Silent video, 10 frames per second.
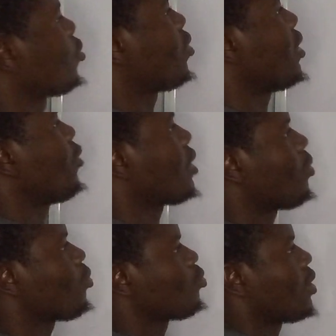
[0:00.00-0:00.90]
So what are we
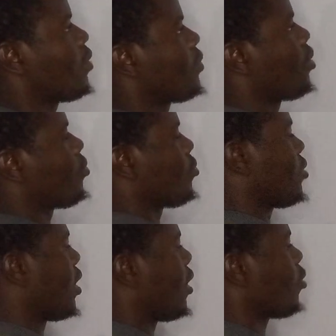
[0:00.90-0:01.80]
going to have now?
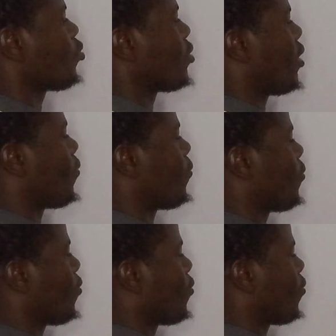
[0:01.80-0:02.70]
We are going to have
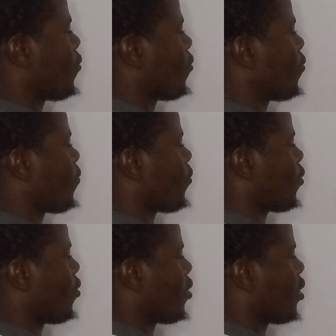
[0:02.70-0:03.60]

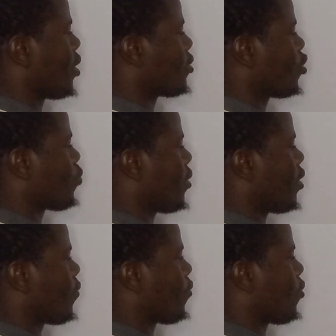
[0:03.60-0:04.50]
4x raised
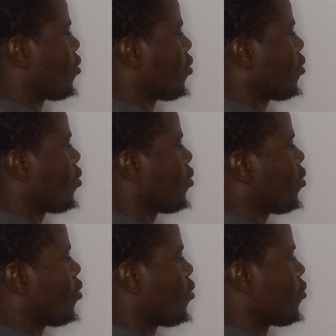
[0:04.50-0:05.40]
power 4.
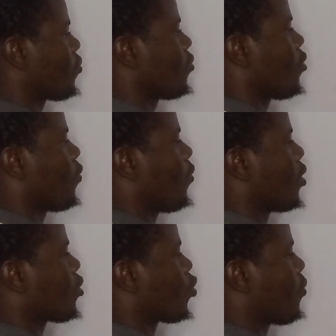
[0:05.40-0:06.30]

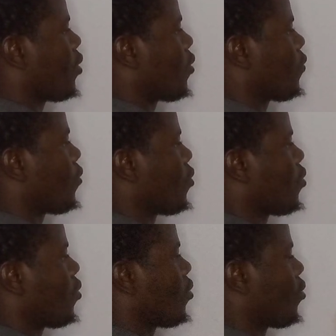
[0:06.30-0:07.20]
4x raised power 4
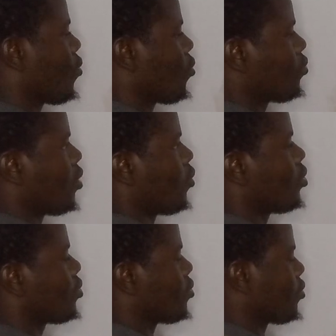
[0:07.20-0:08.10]
over
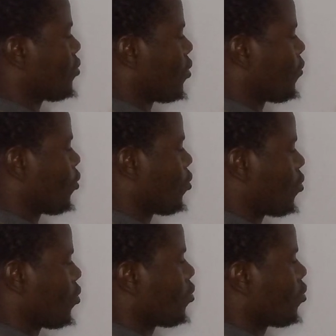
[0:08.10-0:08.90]
what? Over 4